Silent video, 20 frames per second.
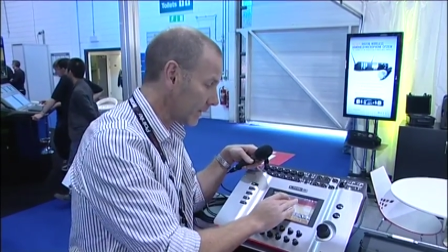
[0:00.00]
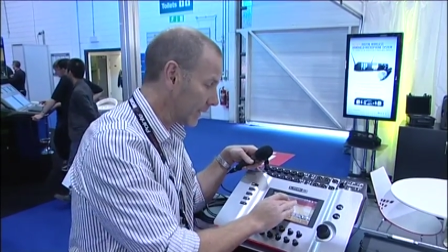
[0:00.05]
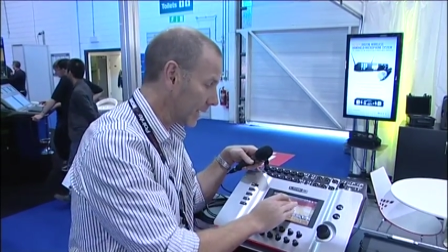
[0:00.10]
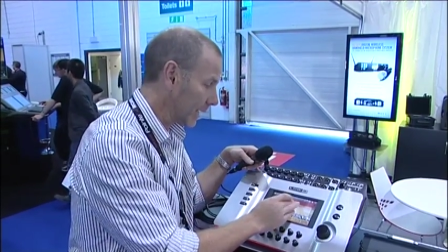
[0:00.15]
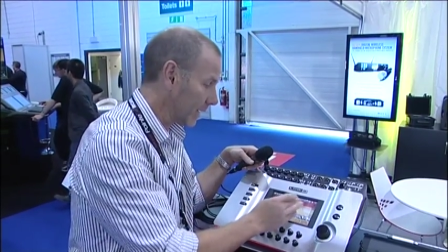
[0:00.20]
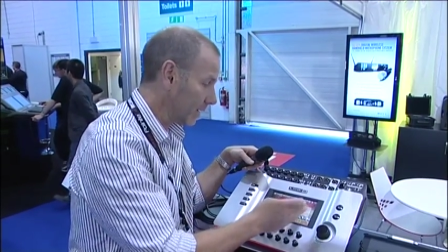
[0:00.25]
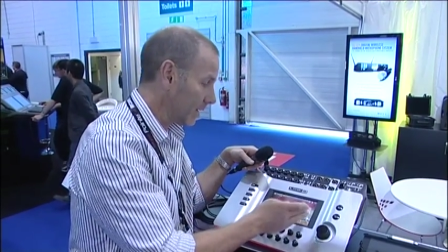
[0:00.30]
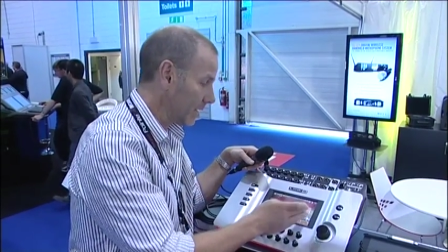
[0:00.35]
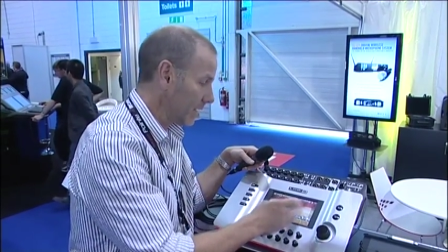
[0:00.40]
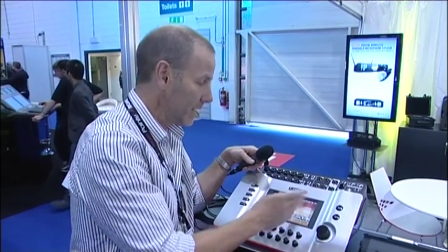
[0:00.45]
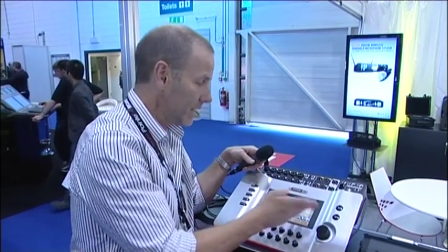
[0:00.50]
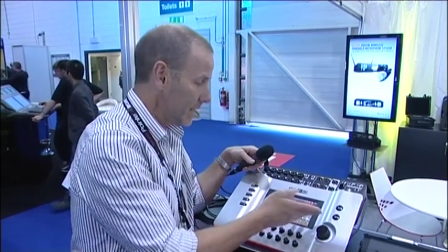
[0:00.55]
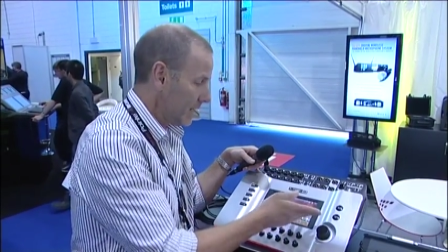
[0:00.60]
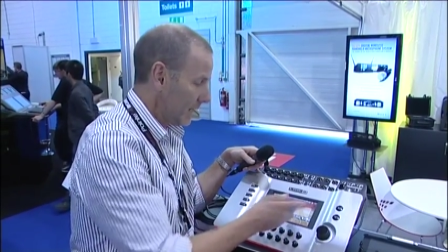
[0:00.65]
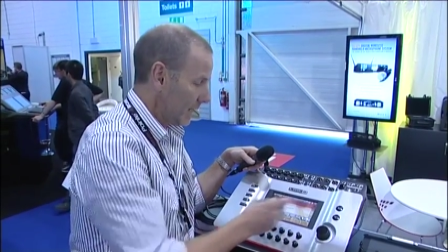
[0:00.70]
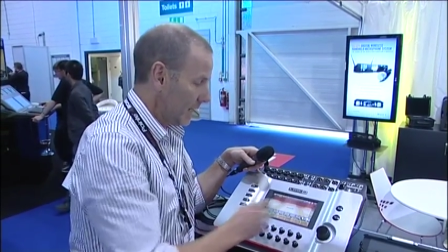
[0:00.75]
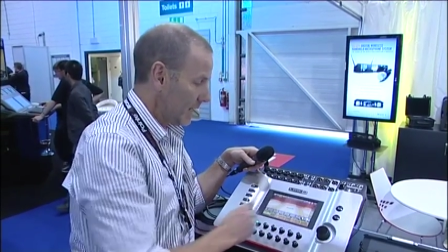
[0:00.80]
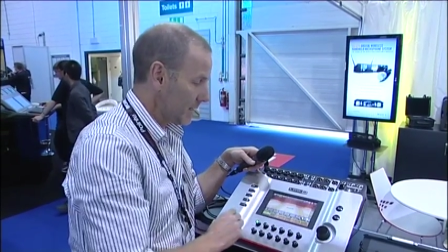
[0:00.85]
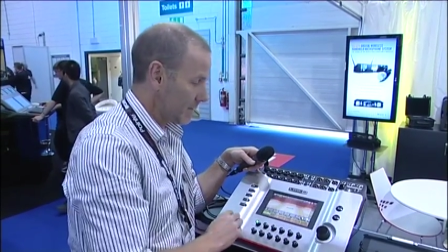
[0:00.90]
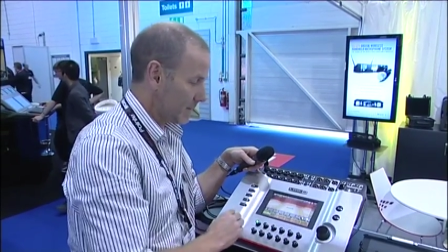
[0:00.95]
Now,
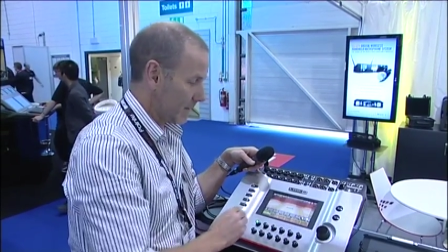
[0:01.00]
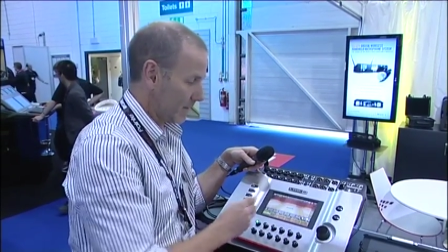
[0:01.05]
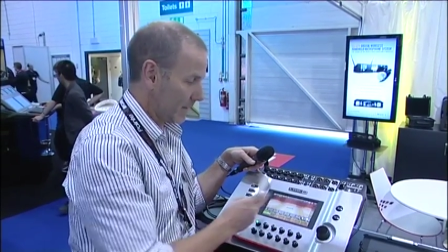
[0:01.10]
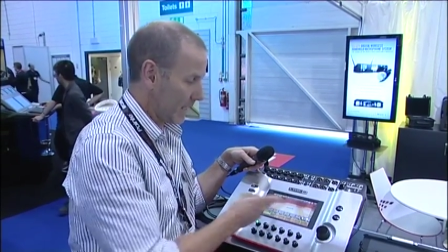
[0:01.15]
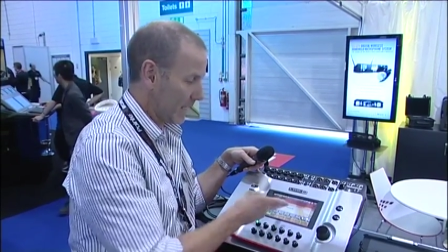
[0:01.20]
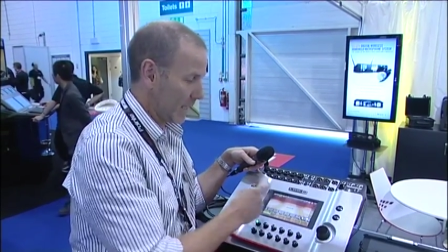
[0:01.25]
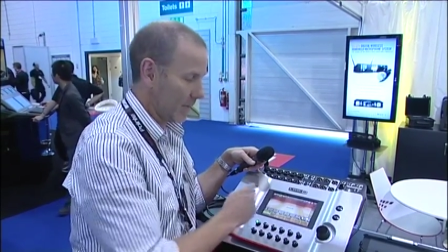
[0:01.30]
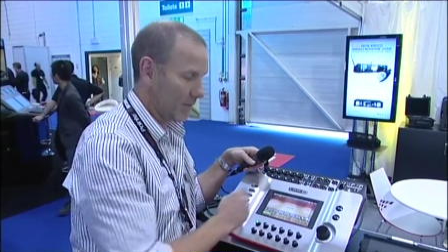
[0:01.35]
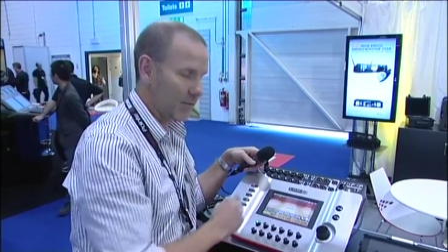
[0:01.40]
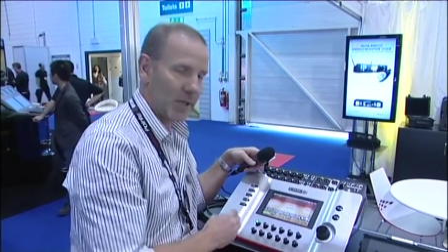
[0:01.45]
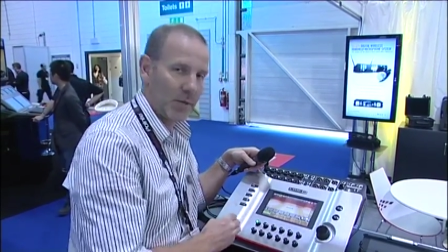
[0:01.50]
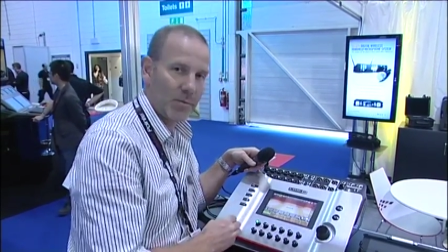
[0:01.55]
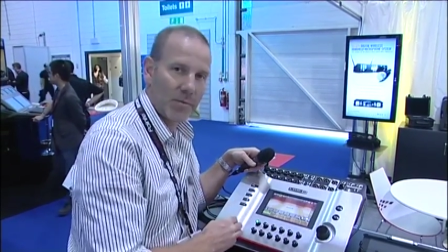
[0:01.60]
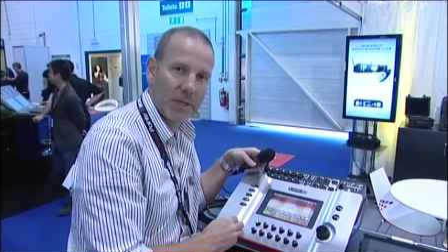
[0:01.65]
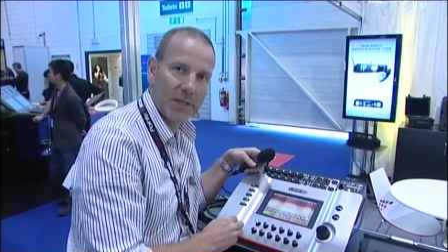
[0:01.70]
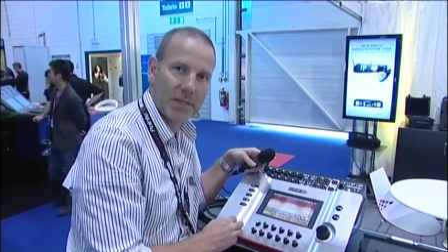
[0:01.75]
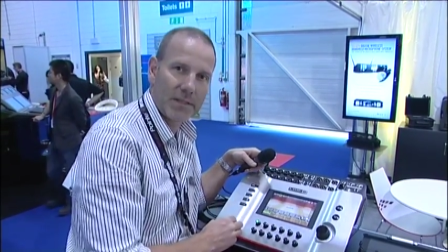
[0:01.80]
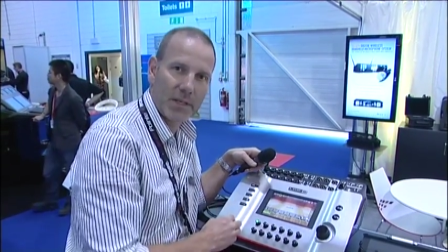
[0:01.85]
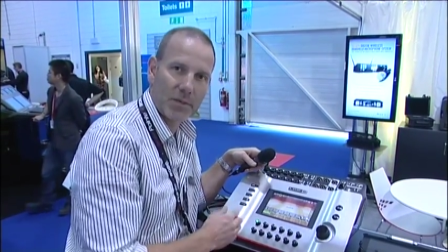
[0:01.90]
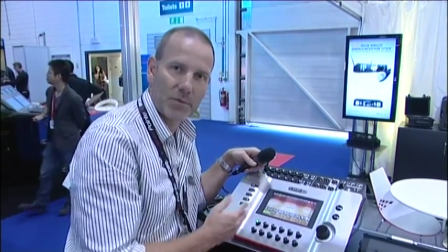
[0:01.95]
here's the thing, if
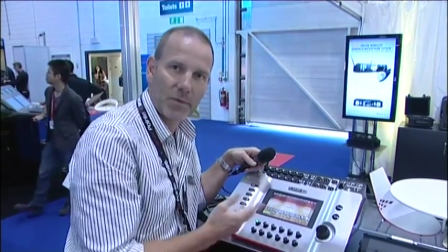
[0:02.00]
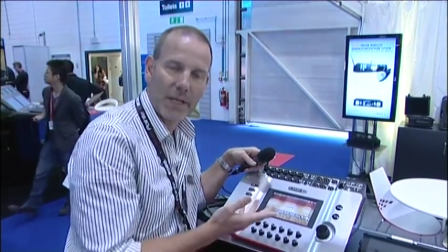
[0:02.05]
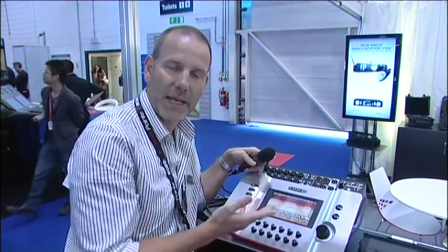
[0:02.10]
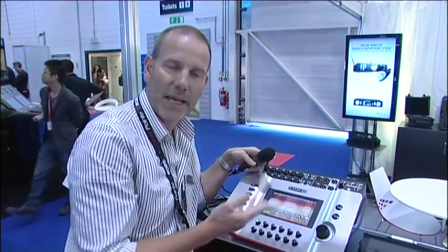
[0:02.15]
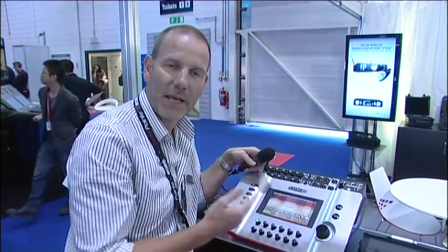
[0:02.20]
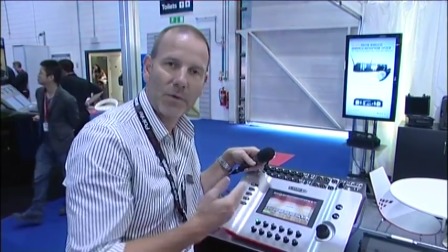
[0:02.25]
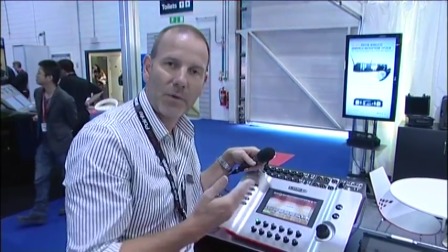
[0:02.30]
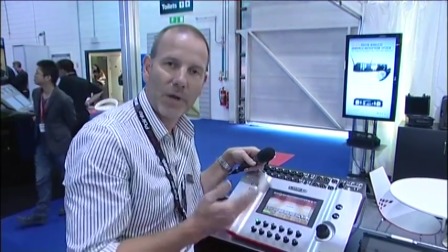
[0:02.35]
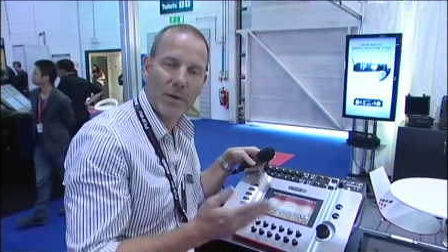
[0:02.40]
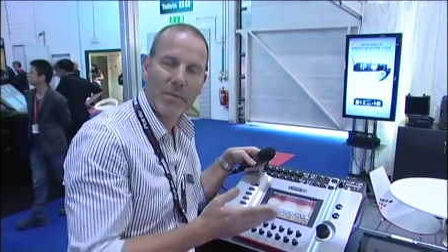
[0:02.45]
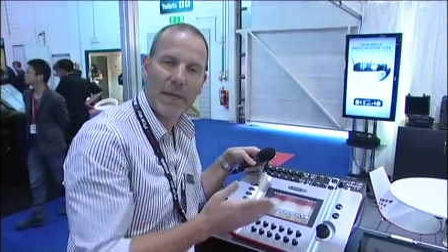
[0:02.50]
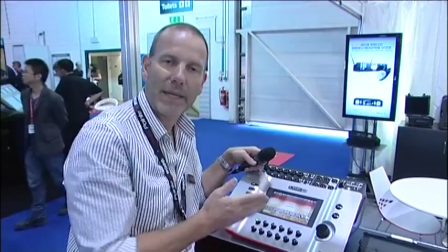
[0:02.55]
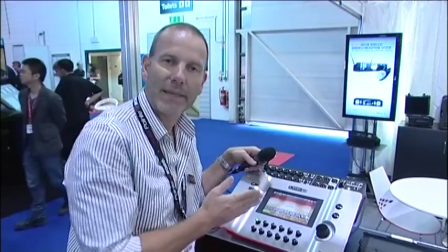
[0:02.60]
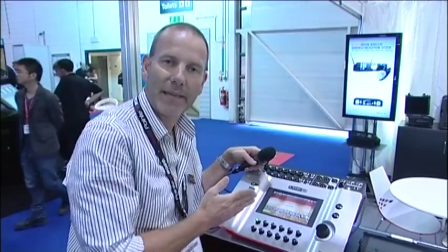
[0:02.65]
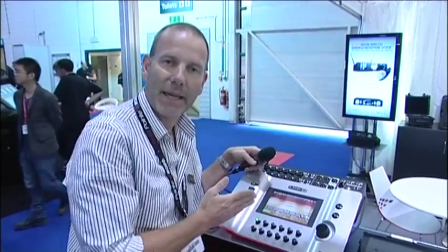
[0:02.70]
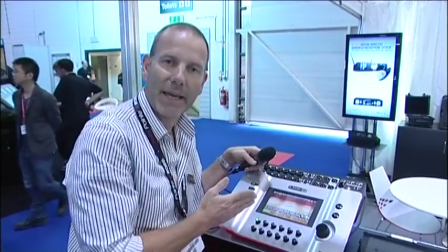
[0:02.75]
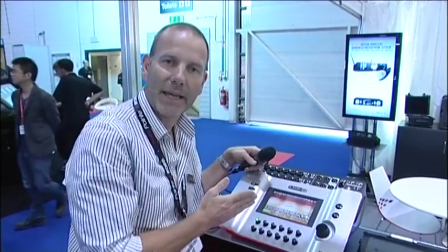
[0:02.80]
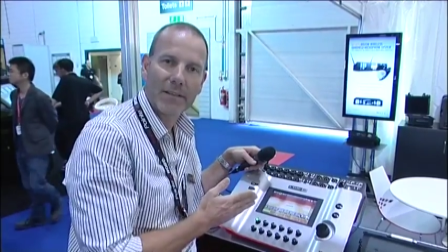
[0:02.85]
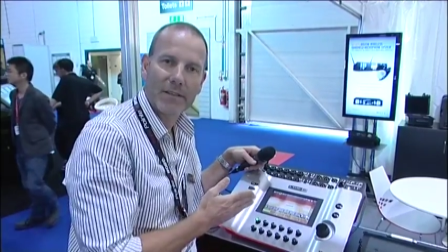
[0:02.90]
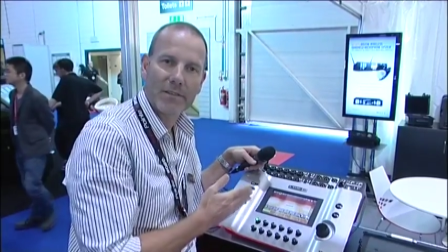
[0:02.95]
somebody says, well, how do I make
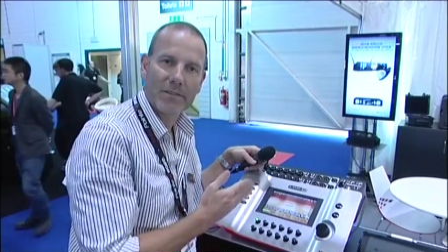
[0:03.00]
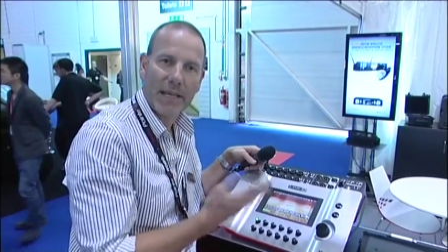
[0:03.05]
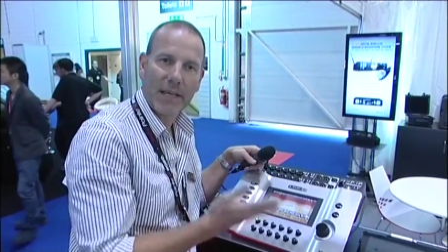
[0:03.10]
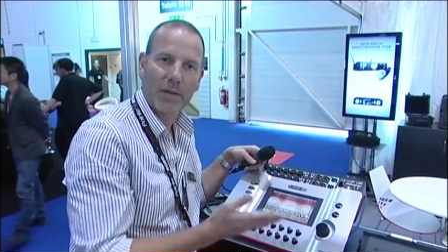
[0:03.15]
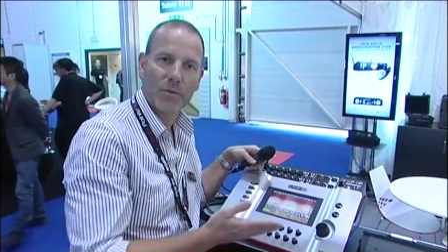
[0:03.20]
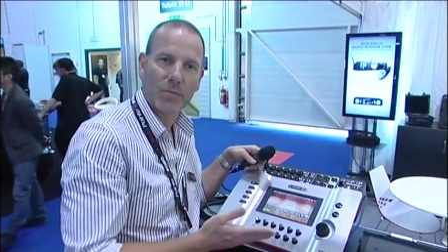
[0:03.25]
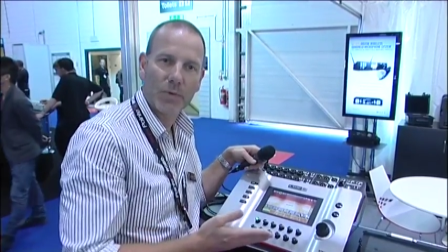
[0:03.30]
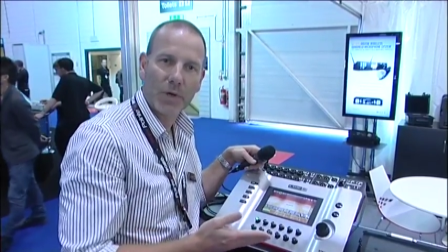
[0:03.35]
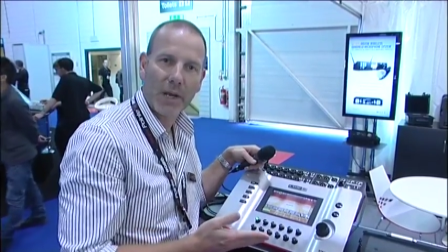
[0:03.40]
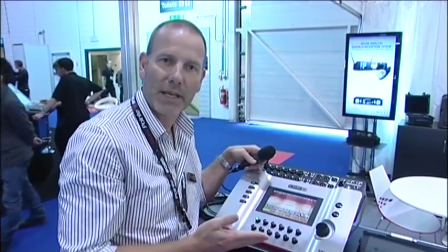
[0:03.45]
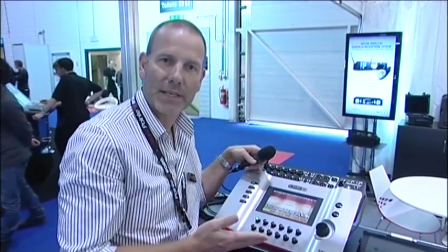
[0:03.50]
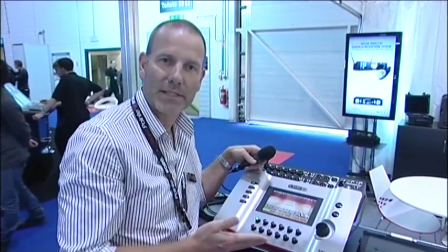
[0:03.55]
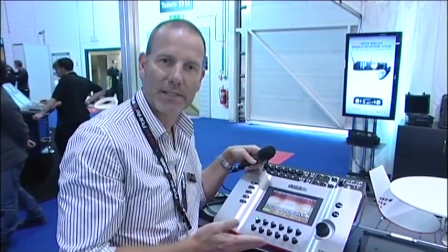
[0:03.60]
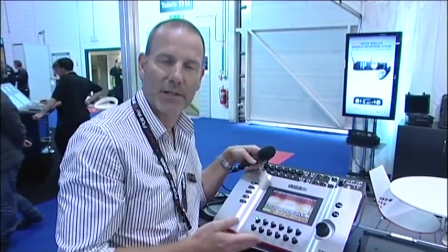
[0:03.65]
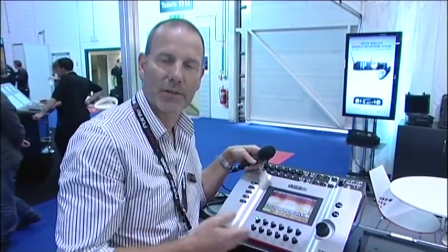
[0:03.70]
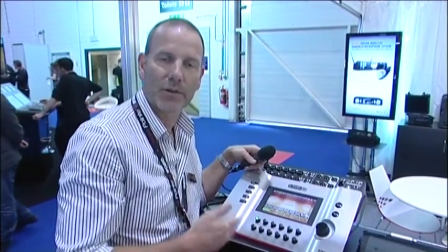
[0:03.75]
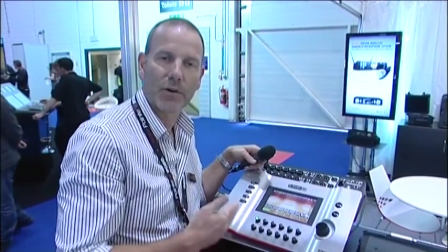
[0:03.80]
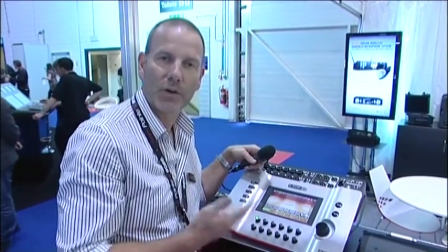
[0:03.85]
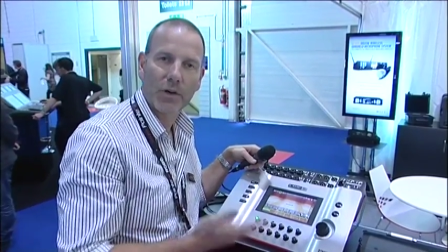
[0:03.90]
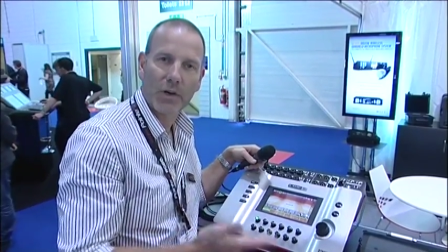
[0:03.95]
that sound
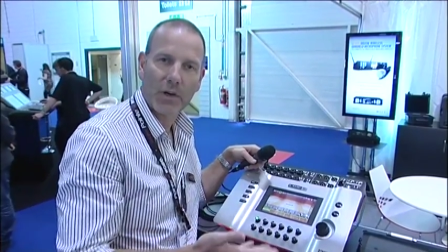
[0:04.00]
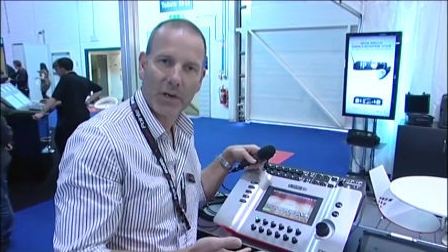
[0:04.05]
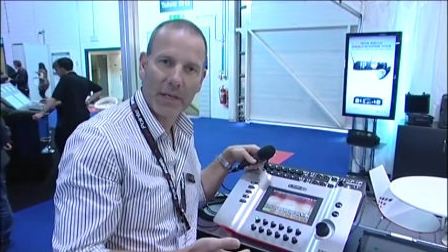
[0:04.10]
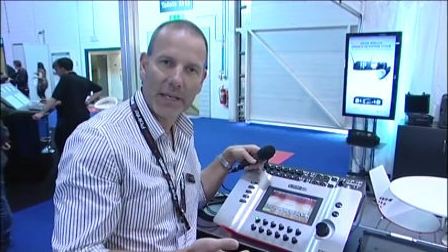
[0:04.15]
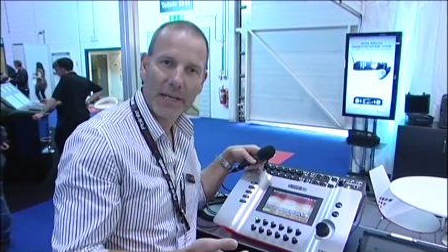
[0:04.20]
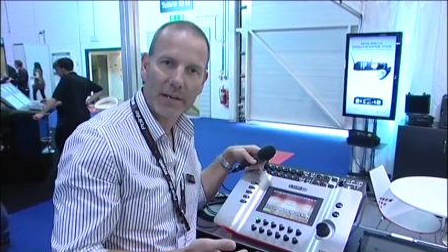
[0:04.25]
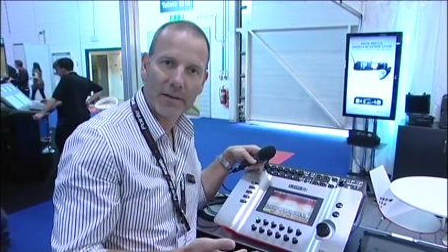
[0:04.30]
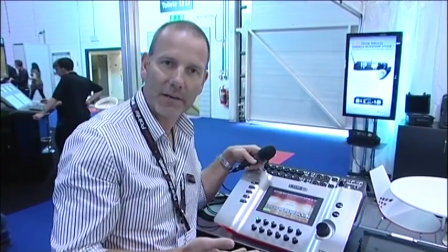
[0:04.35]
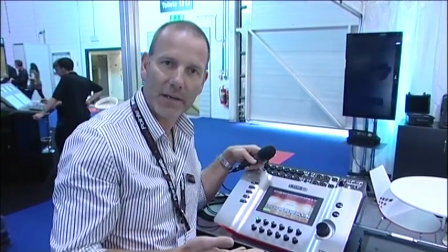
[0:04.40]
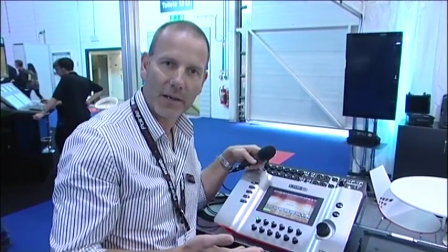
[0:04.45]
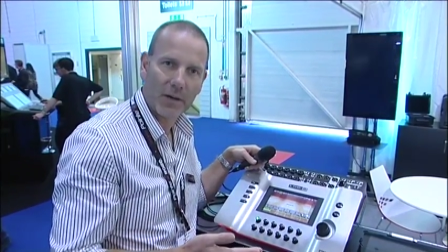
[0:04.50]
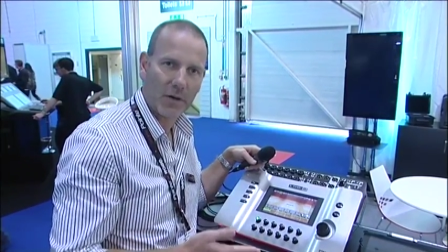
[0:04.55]
brighter or clearer,